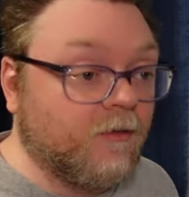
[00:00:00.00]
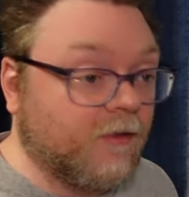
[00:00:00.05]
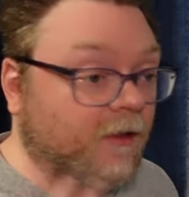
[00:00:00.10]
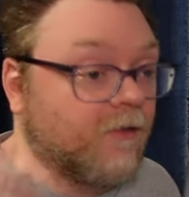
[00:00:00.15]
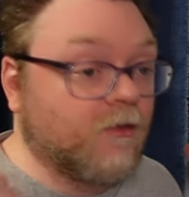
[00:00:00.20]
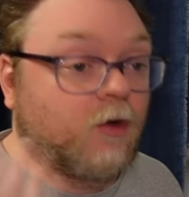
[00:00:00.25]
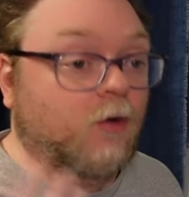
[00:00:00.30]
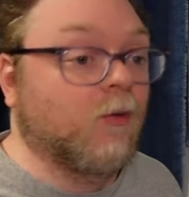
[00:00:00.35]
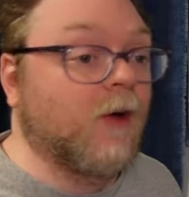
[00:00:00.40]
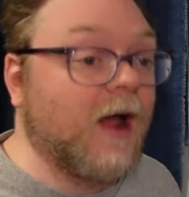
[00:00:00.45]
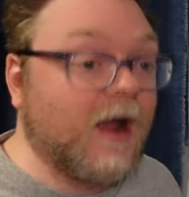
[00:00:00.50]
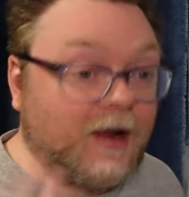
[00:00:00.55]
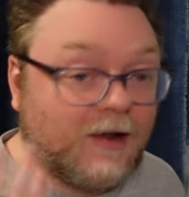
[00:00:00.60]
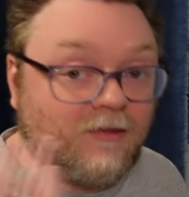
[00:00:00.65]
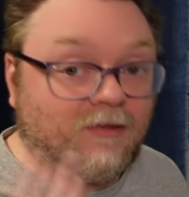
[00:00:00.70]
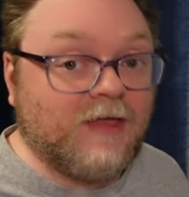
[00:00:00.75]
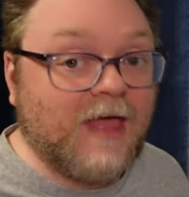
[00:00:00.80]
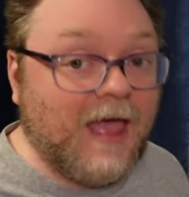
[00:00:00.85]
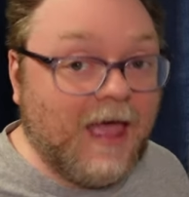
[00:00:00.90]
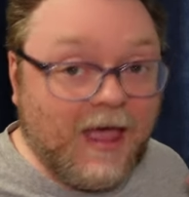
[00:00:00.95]
that the
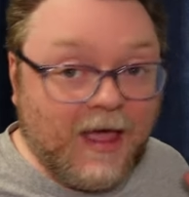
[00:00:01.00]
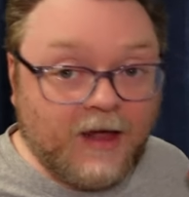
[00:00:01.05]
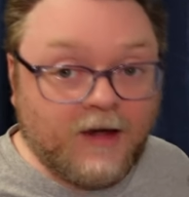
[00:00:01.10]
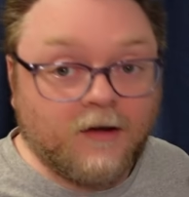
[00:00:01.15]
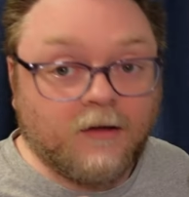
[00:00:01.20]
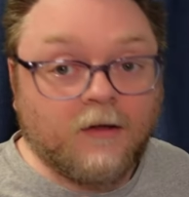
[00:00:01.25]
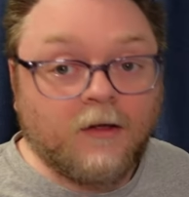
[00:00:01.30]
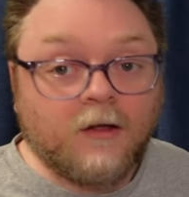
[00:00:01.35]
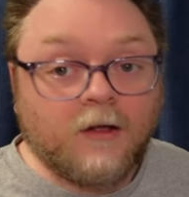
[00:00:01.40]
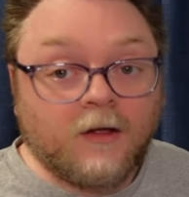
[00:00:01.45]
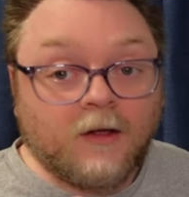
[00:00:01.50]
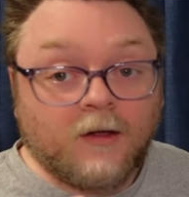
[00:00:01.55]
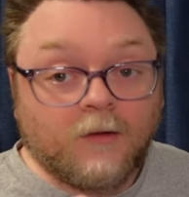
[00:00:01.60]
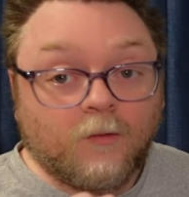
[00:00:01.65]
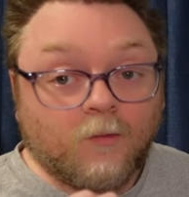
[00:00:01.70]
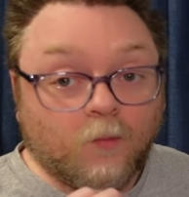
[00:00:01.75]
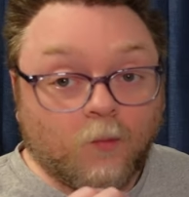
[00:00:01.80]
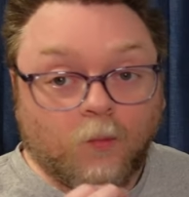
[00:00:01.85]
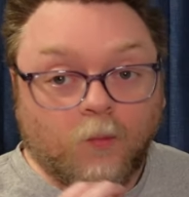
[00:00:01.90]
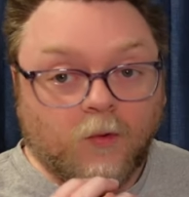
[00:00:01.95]
Orions had
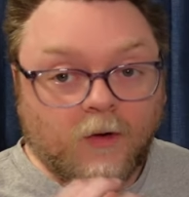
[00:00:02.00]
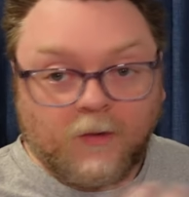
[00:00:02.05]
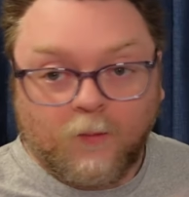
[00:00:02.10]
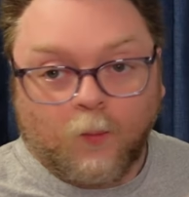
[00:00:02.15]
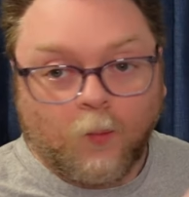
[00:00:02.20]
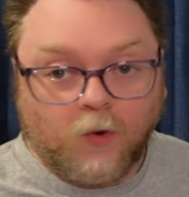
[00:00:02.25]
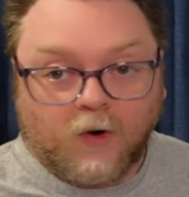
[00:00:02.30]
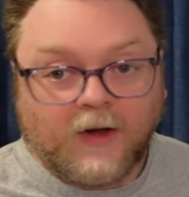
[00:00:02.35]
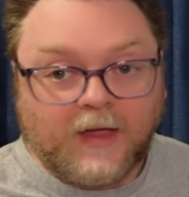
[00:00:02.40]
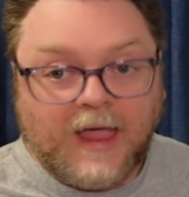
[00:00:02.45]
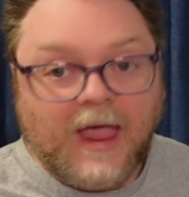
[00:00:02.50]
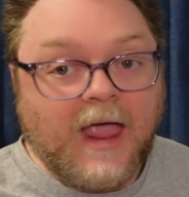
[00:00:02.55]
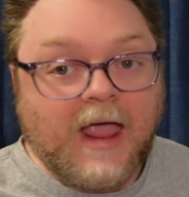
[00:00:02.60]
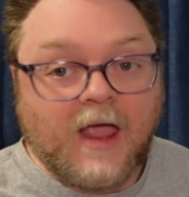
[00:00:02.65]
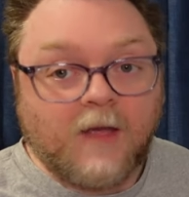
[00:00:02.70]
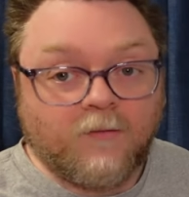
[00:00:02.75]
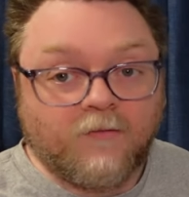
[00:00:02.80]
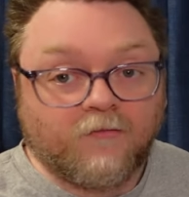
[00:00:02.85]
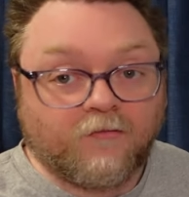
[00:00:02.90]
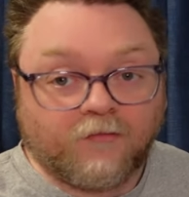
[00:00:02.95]

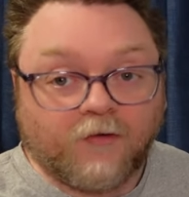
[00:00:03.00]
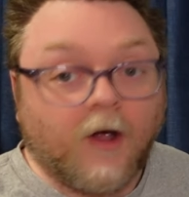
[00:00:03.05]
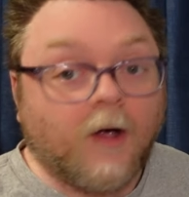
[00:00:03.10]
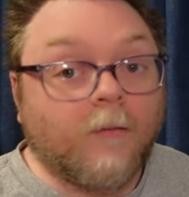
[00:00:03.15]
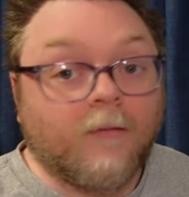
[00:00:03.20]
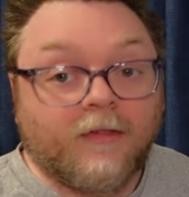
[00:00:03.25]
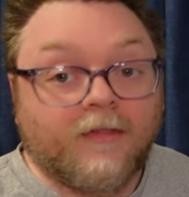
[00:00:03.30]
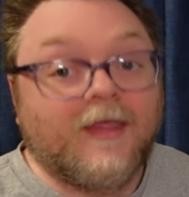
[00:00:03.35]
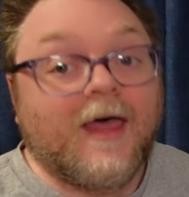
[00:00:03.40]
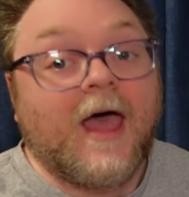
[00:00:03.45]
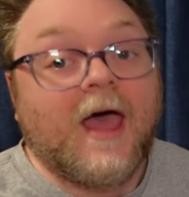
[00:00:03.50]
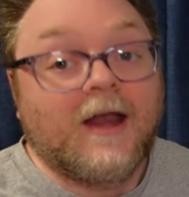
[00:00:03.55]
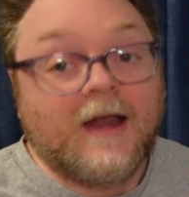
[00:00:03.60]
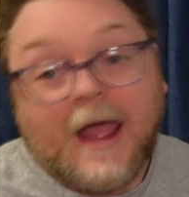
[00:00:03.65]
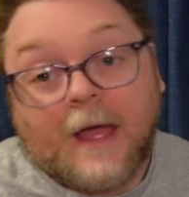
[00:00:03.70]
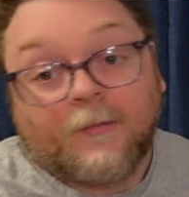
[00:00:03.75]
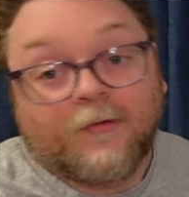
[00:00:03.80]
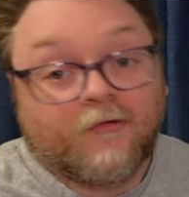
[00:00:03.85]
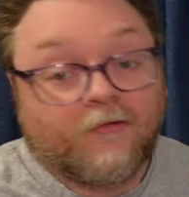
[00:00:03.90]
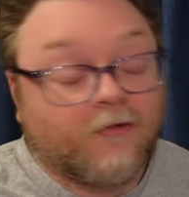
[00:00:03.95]
came from that
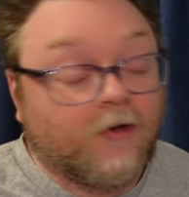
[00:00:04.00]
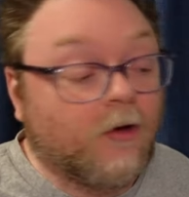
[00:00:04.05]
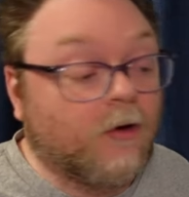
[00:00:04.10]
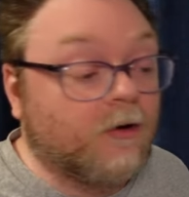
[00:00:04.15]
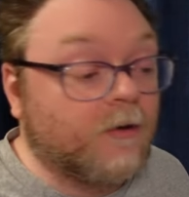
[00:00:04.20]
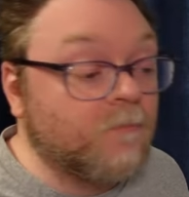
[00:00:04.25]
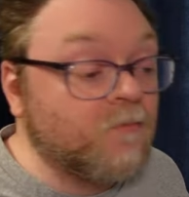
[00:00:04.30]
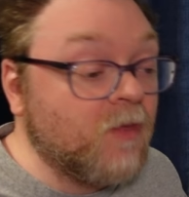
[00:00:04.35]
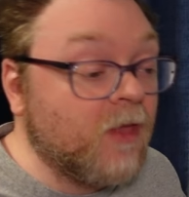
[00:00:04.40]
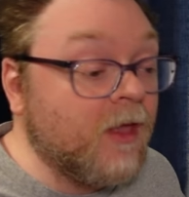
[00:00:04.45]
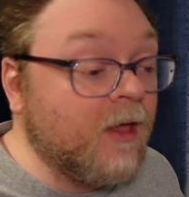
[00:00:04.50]
episode.